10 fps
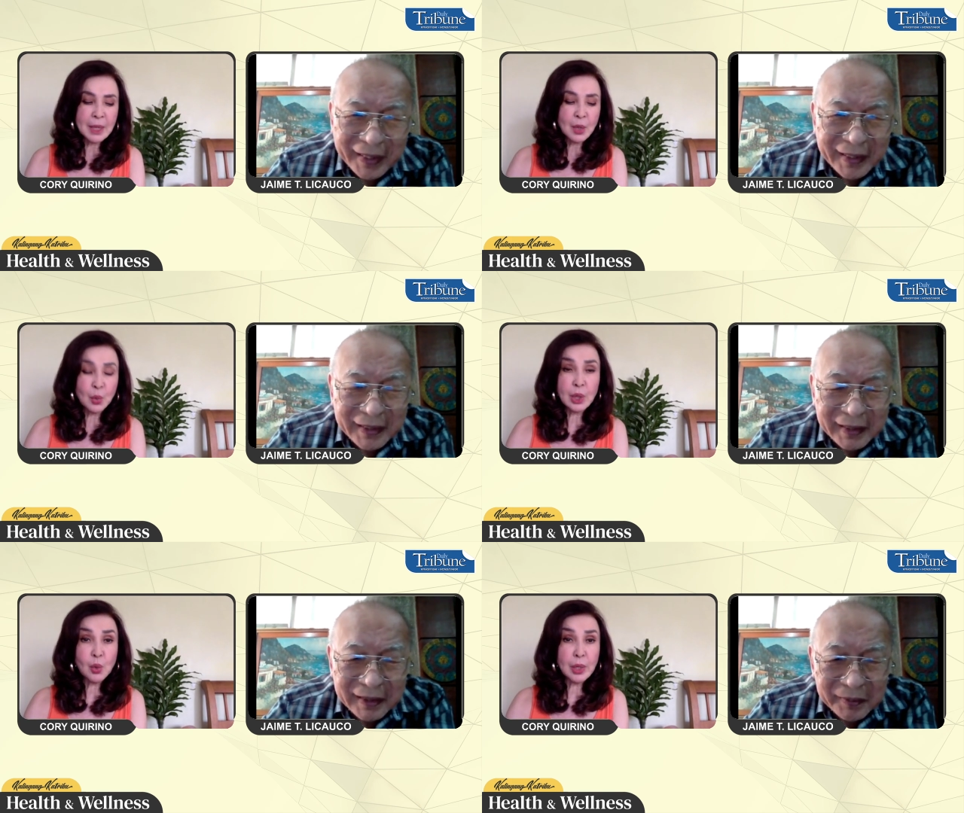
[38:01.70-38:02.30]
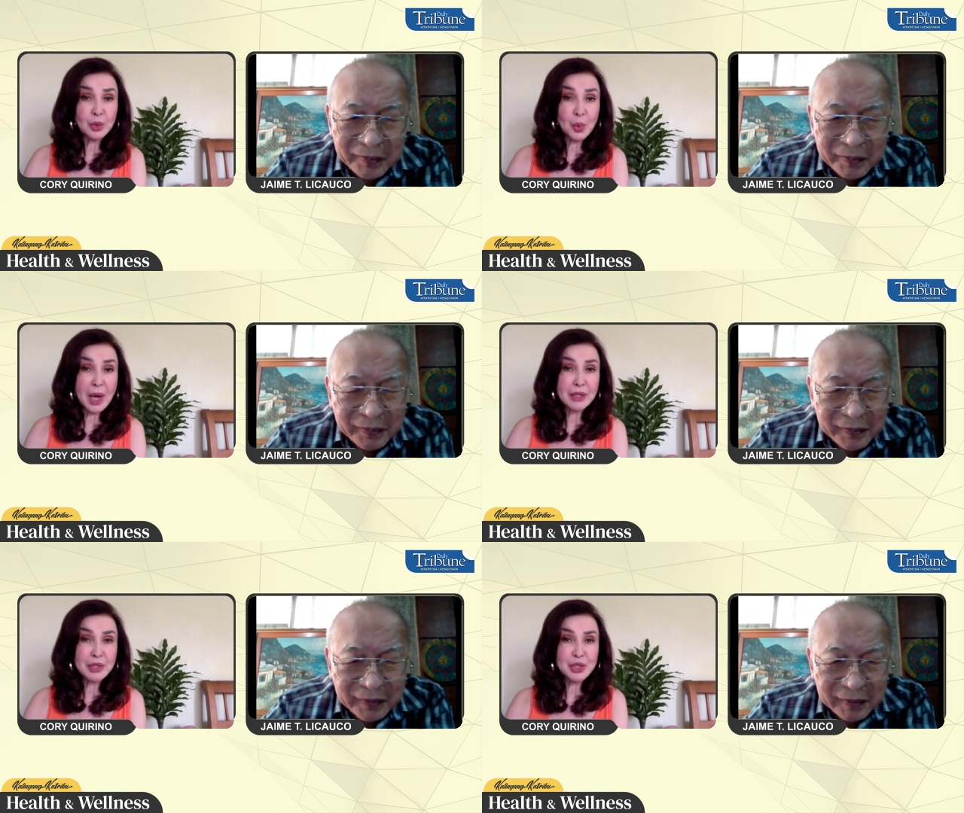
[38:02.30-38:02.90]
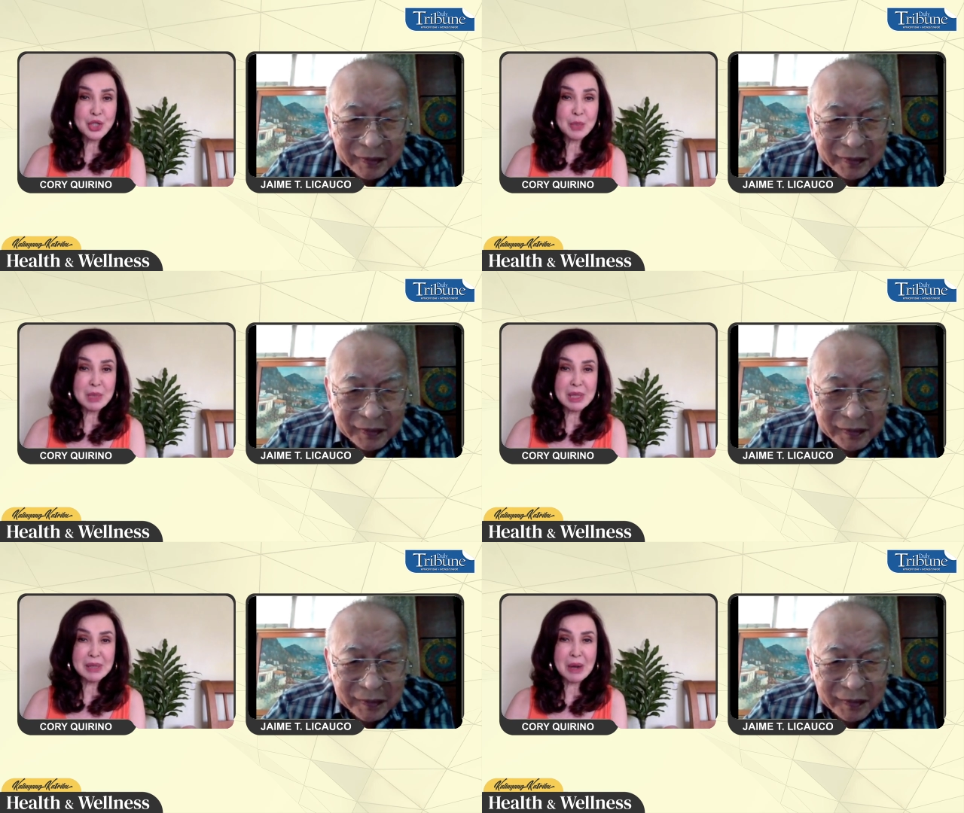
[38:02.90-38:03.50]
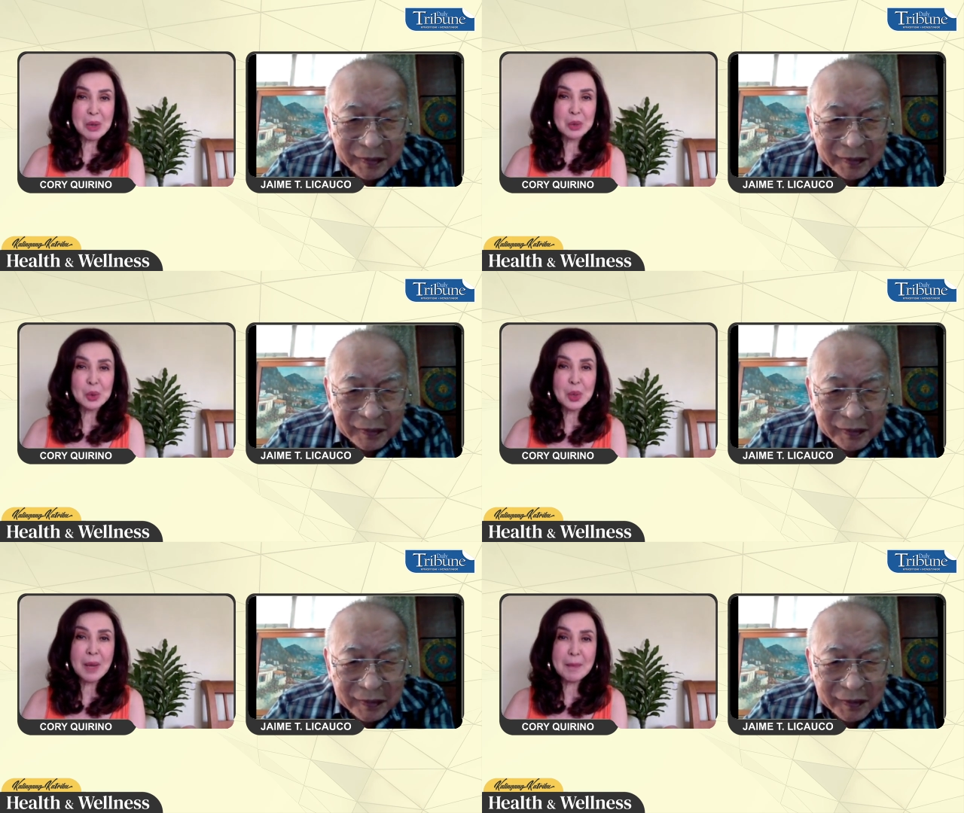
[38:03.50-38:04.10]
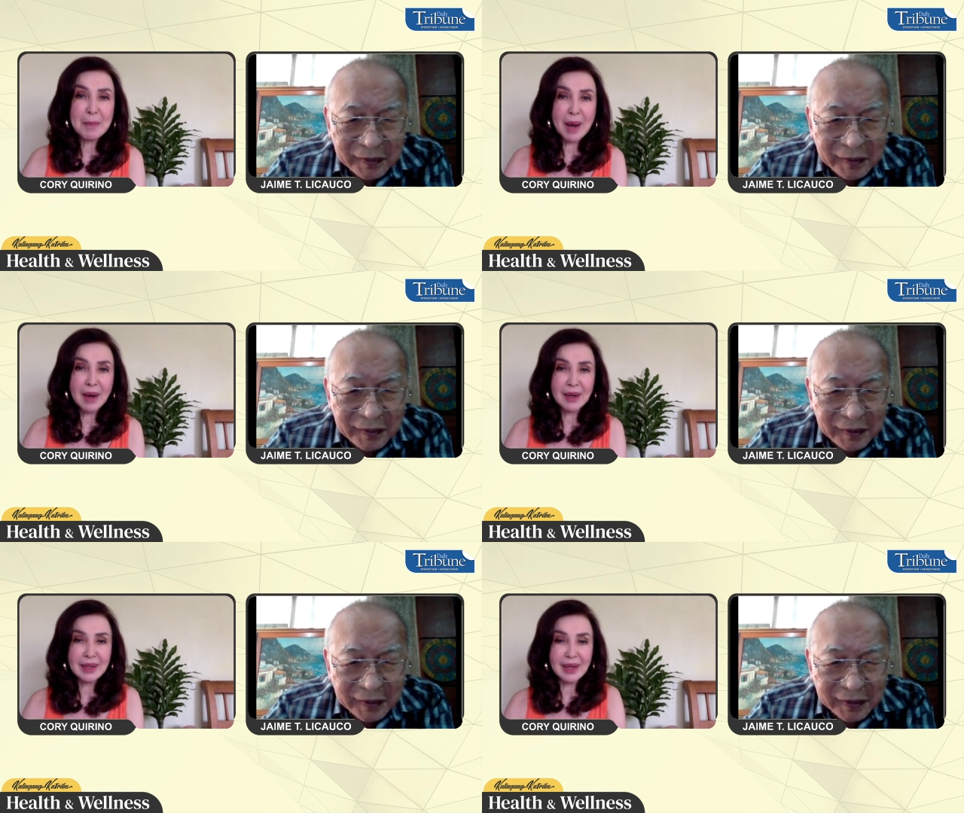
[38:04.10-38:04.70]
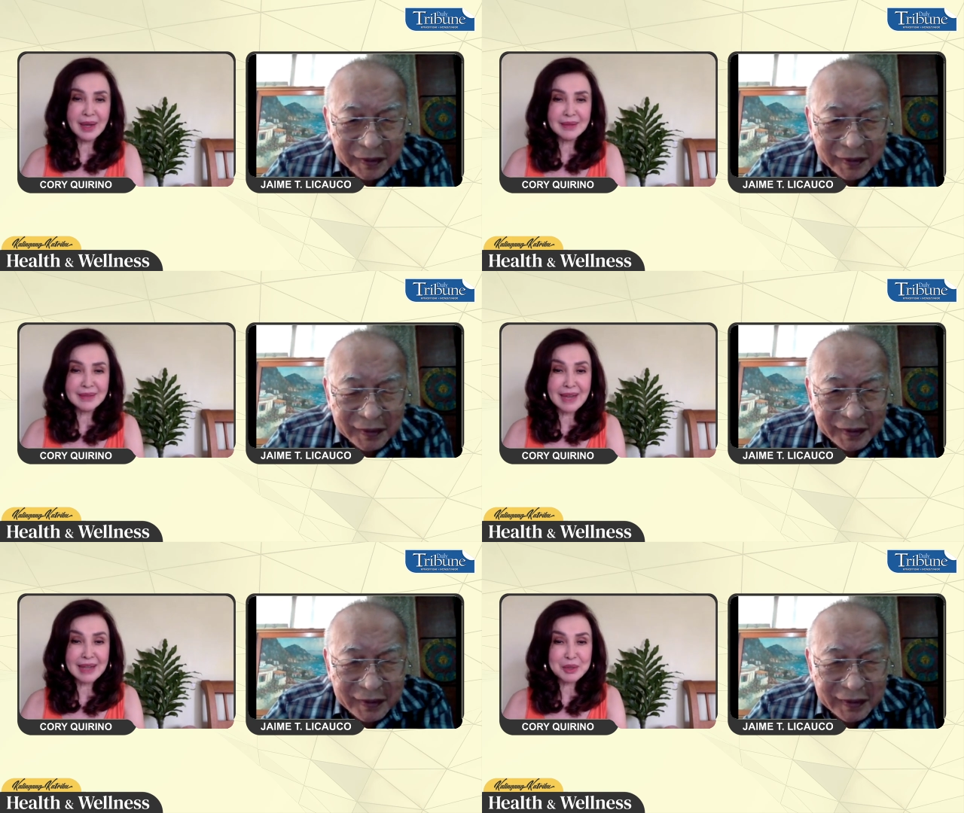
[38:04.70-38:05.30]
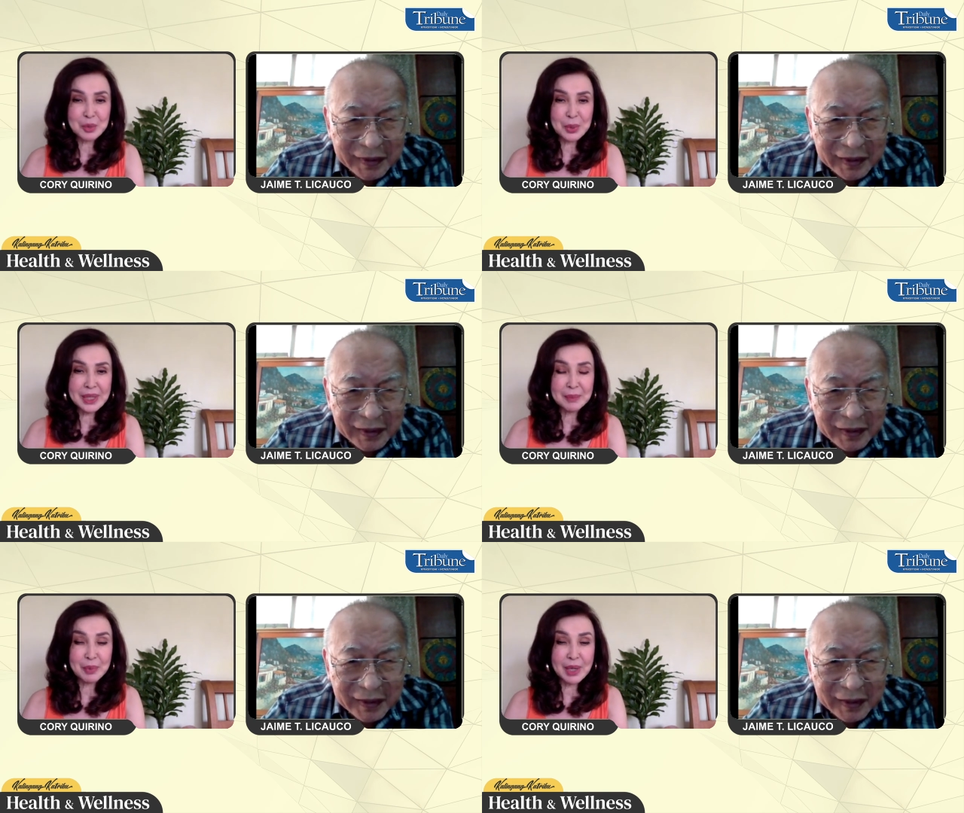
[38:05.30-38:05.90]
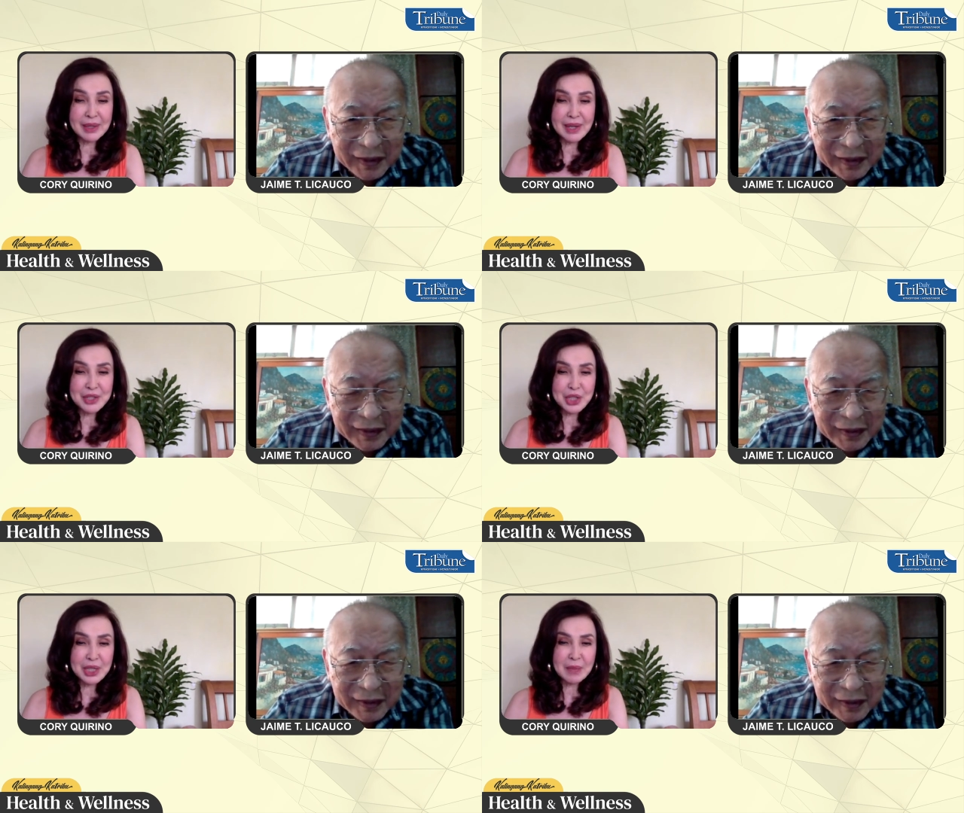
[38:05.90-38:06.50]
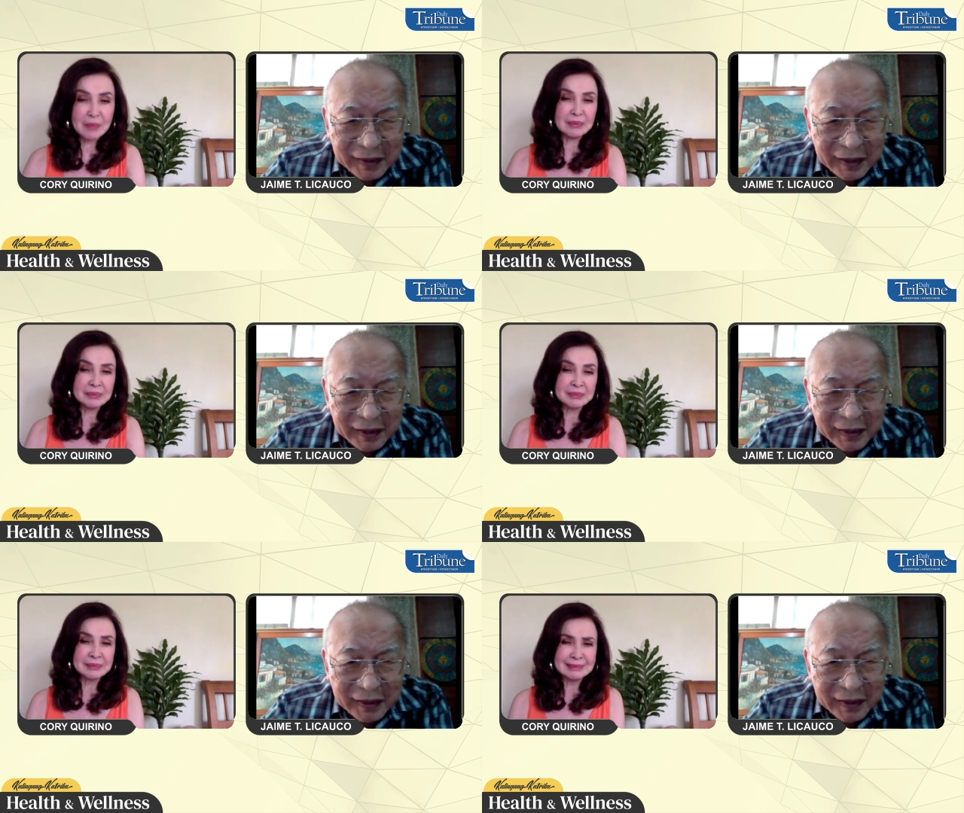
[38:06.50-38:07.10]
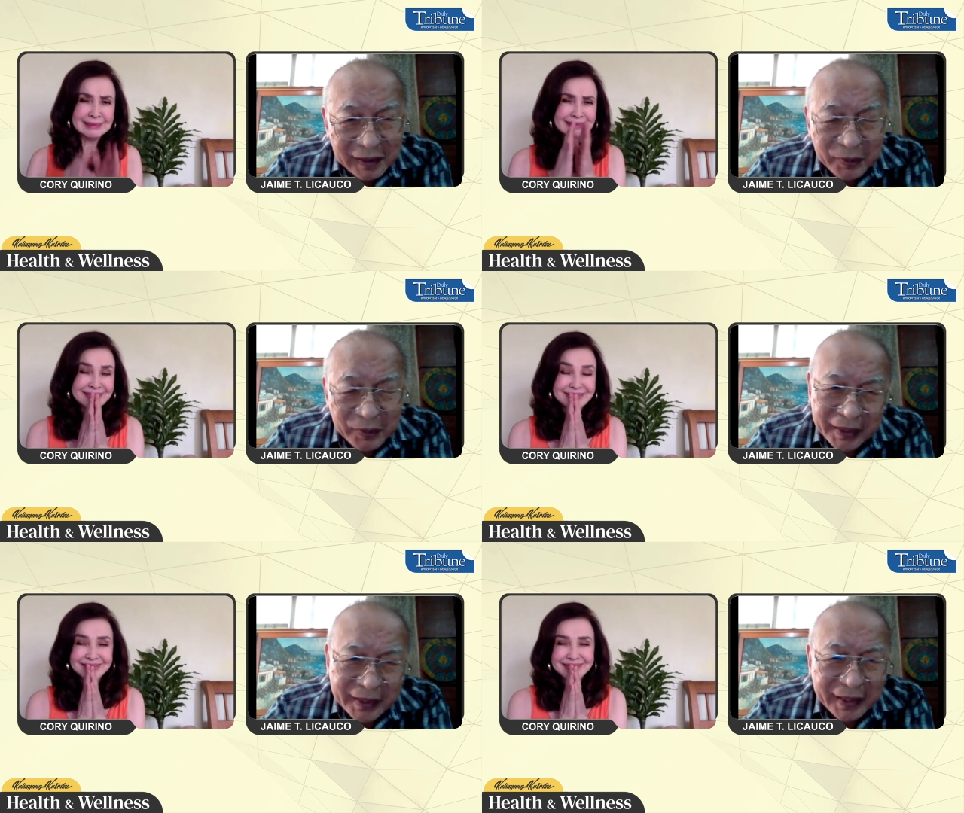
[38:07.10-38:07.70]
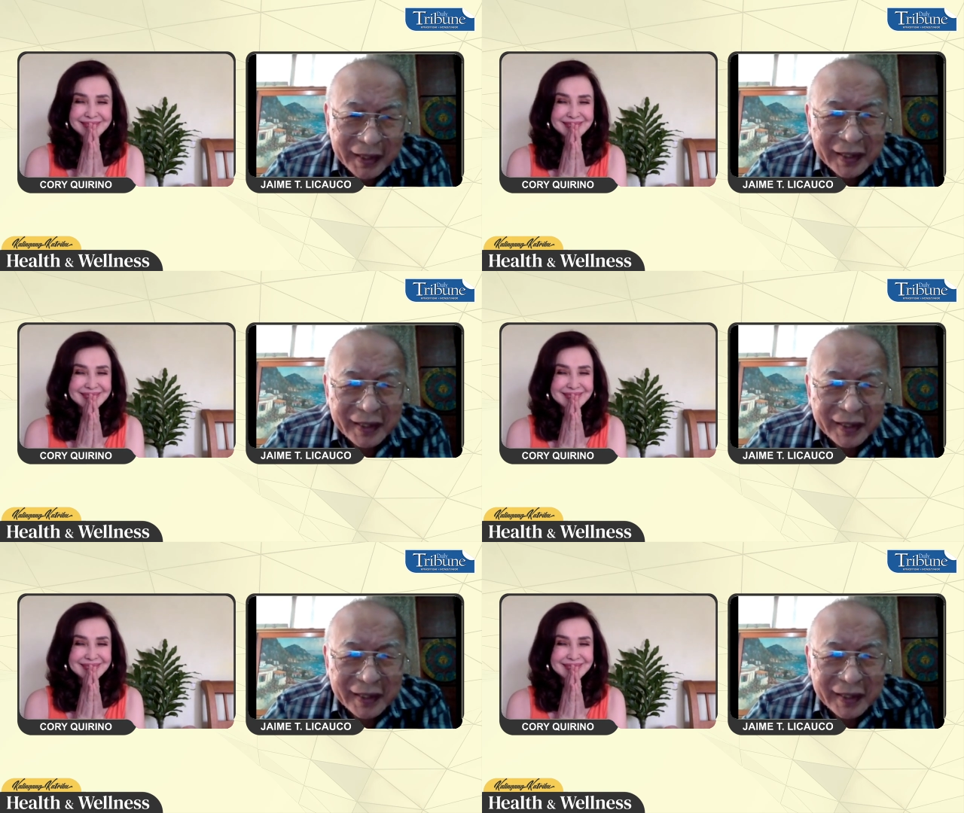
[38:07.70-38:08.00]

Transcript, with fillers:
Speaker 1: we're going to ask Jimmy Licauco to come back again next week. Pwede, Jim?
Speaker 2: We'll see.